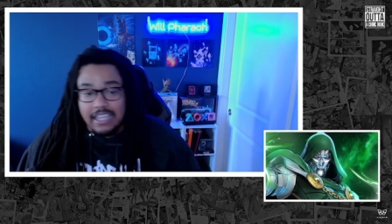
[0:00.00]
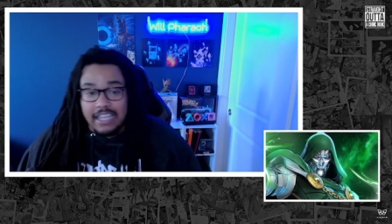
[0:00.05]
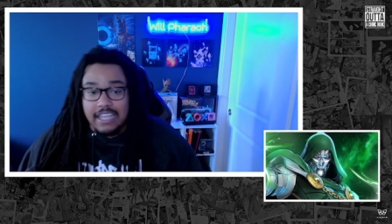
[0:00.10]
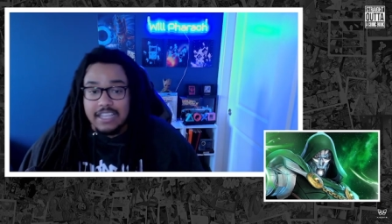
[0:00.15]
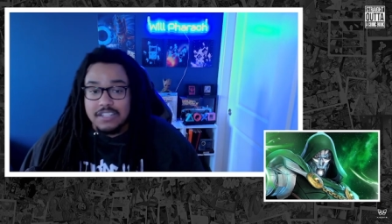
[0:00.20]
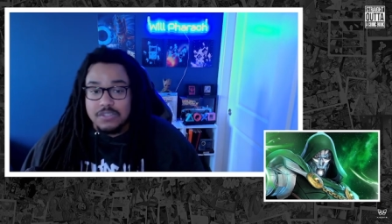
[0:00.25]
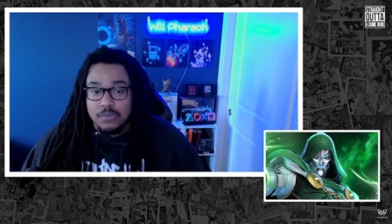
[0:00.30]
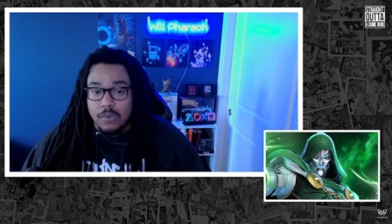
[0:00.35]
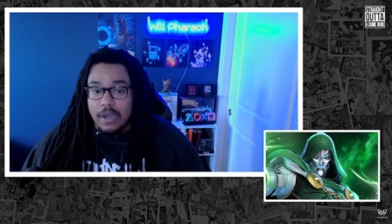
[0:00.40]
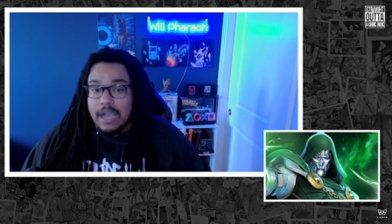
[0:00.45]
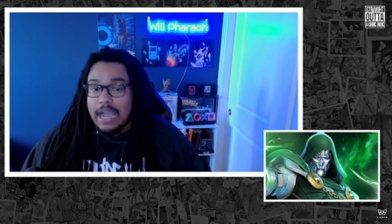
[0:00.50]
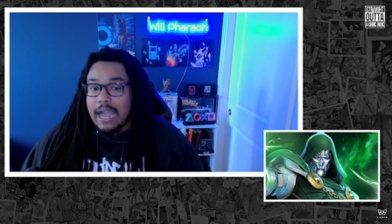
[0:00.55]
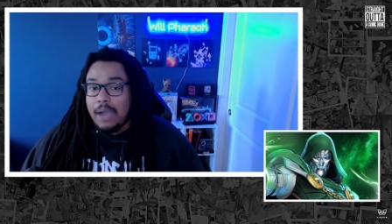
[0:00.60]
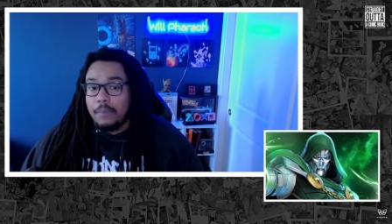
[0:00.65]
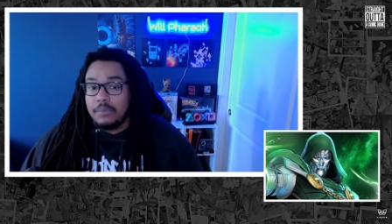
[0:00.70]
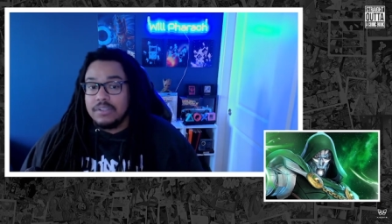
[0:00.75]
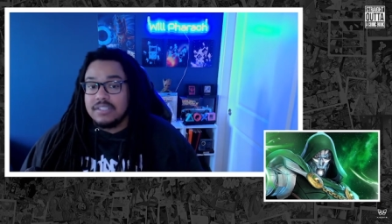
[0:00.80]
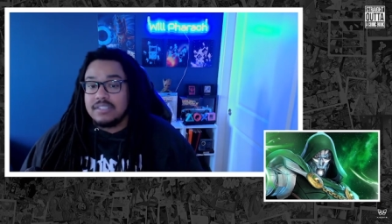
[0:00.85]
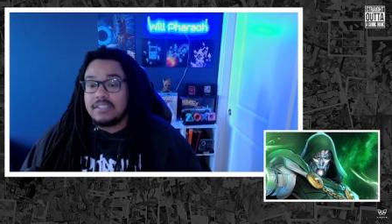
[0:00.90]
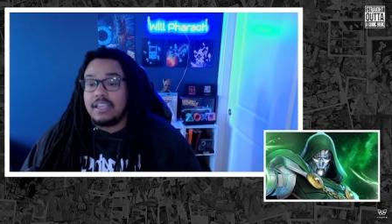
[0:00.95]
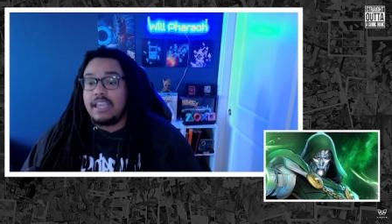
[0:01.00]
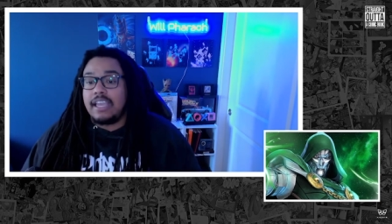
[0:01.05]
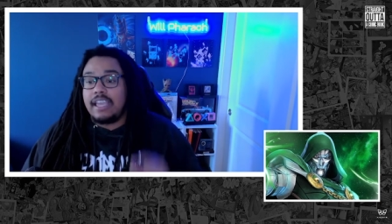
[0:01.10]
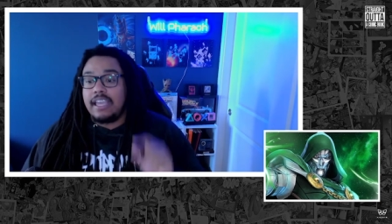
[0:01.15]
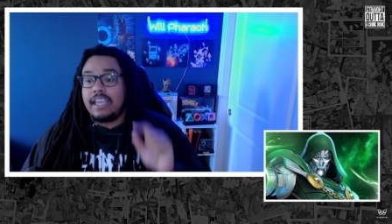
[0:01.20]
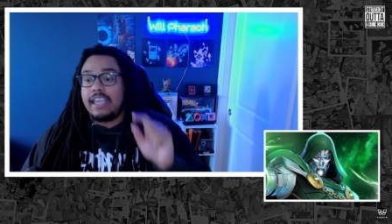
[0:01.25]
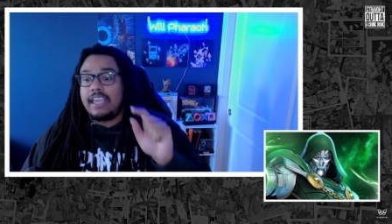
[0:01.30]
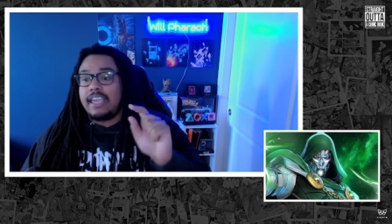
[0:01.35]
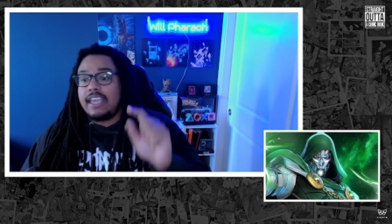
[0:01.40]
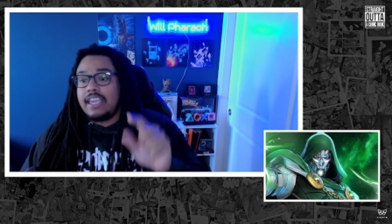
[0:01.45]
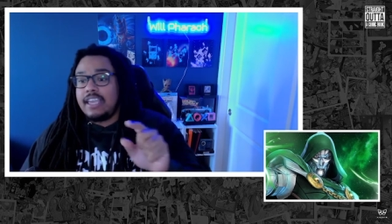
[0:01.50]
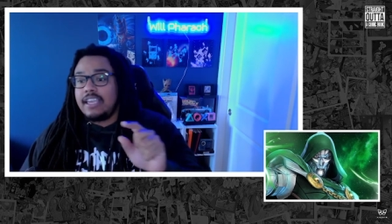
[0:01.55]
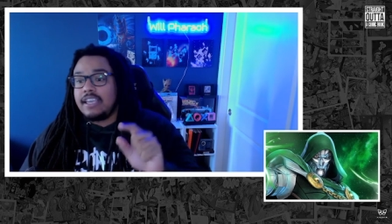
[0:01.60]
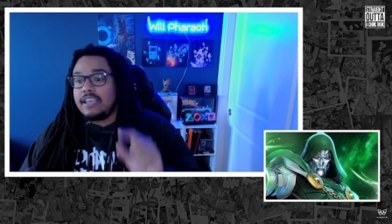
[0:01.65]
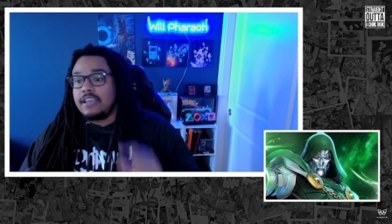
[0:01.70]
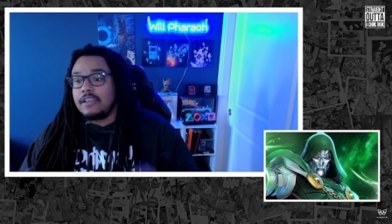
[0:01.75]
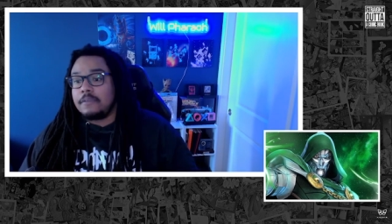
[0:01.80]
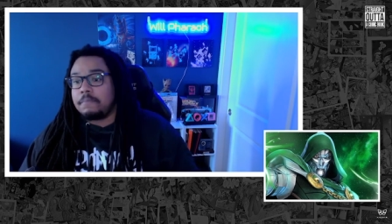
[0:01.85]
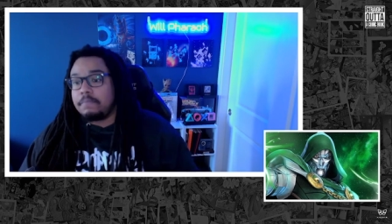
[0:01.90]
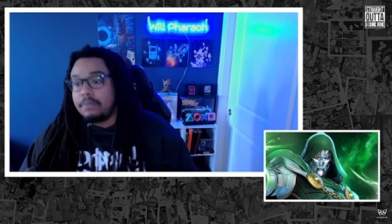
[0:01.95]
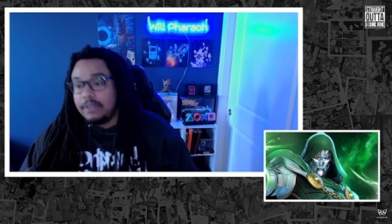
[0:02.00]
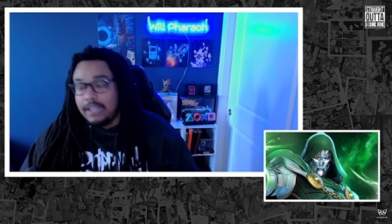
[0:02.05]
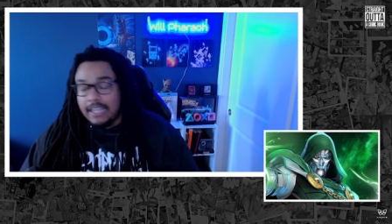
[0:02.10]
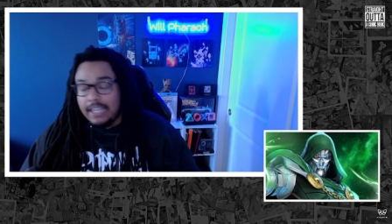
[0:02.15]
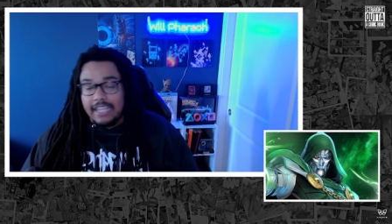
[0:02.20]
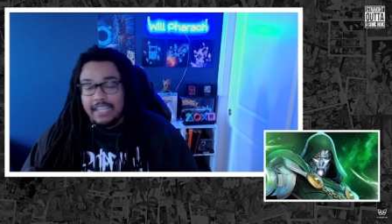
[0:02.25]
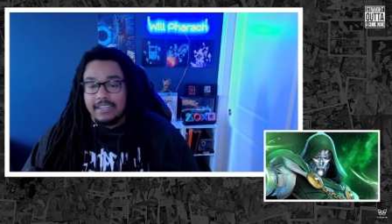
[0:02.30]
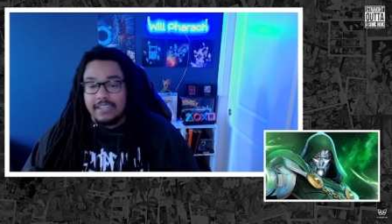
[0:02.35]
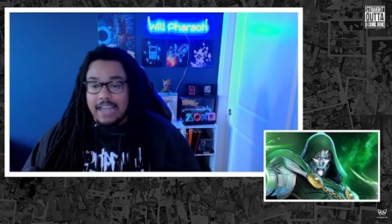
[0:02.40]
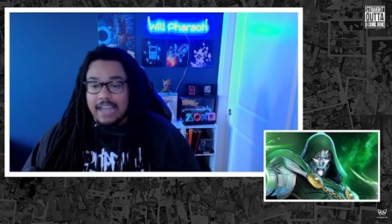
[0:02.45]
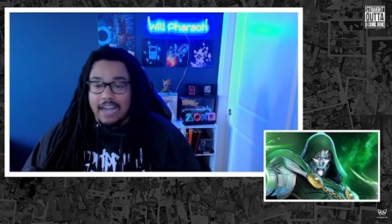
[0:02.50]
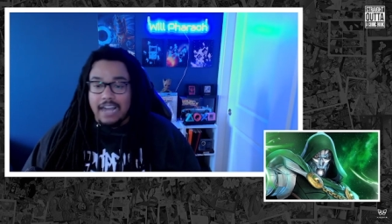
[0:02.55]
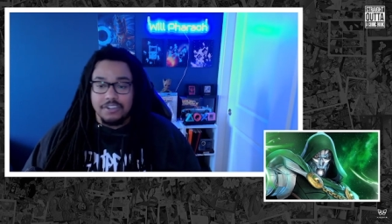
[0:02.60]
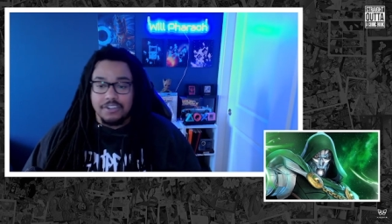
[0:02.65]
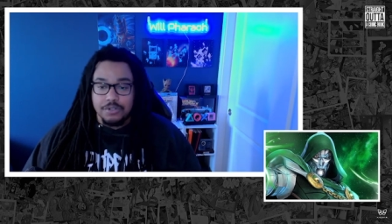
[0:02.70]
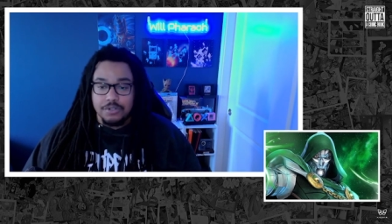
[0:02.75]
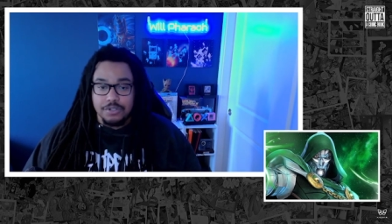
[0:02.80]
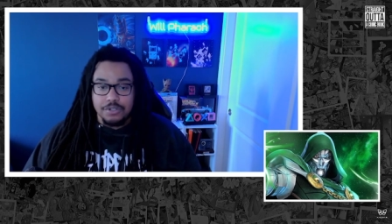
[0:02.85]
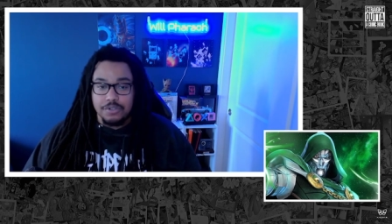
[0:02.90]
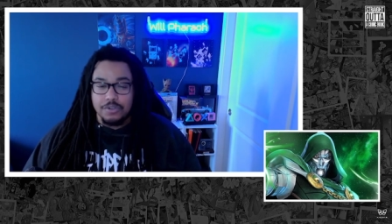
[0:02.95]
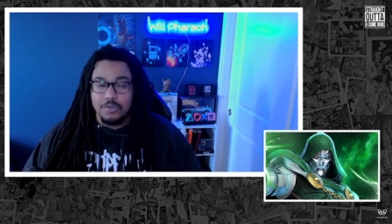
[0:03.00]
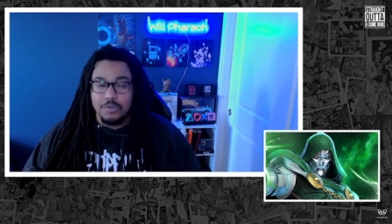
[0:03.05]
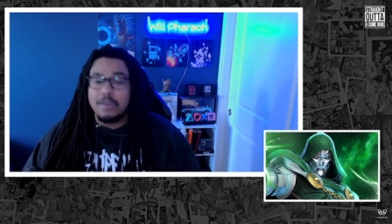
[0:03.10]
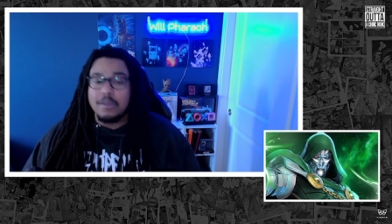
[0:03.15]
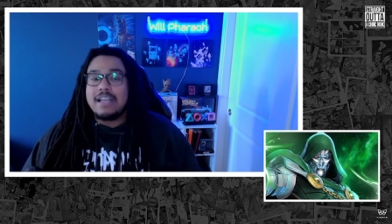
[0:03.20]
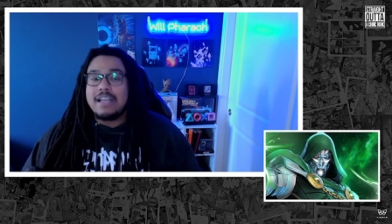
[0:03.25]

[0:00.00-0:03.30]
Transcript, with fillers: is why I would say he could play Dr. Doom.